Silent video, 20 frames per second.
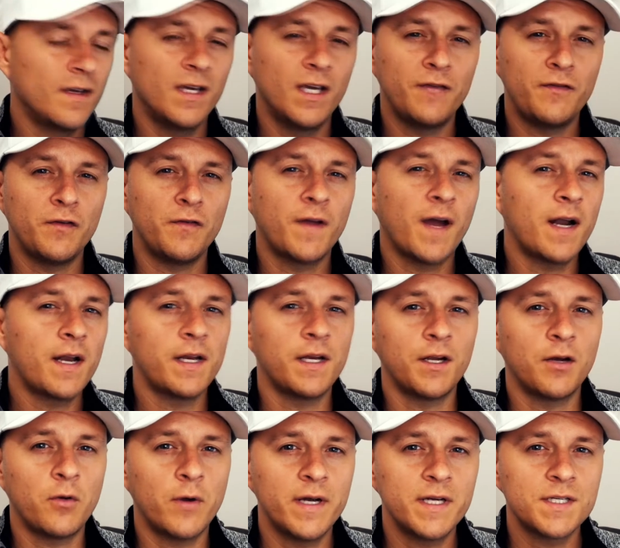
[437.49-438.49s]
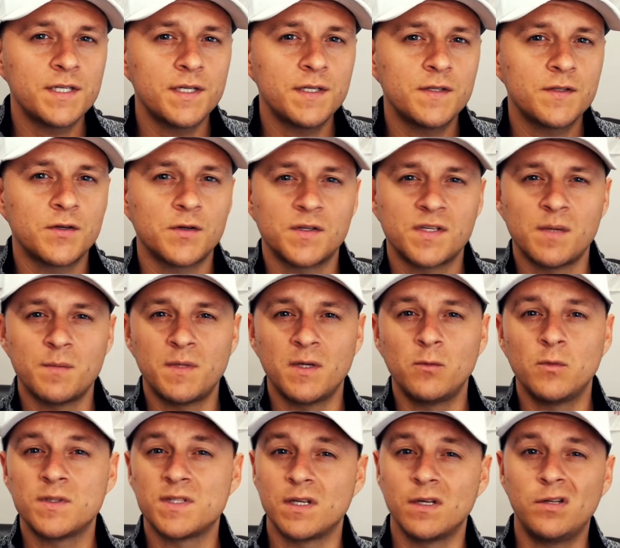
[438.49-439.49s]
If you've got any questions or
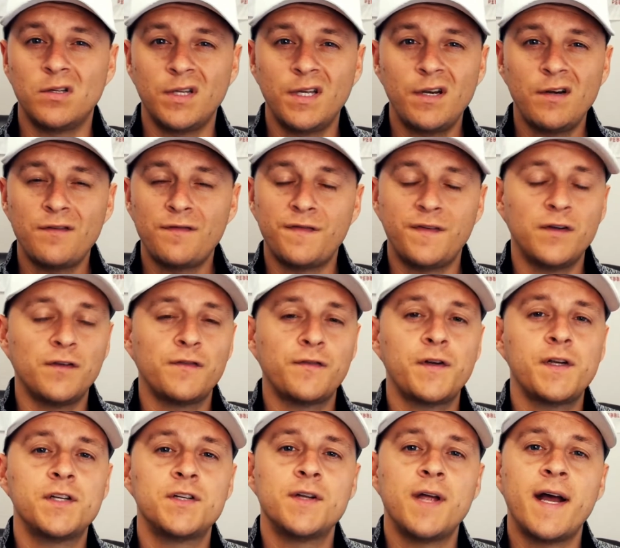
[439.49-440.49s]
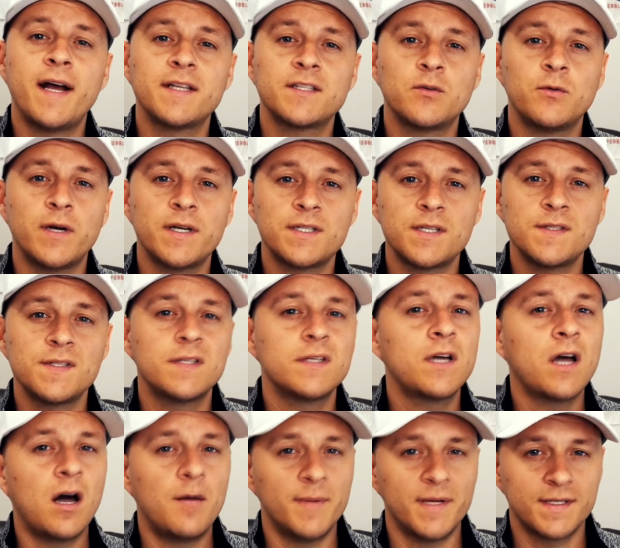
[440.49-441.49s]
something wasn't clear, feel free to ask questions in the
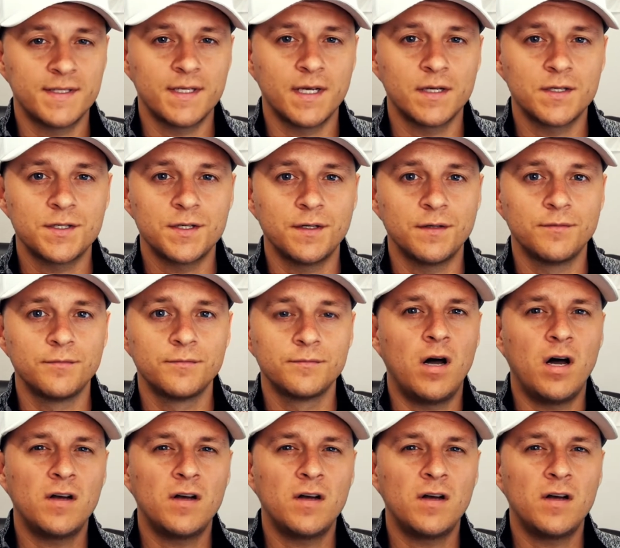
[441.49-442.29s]
comment section.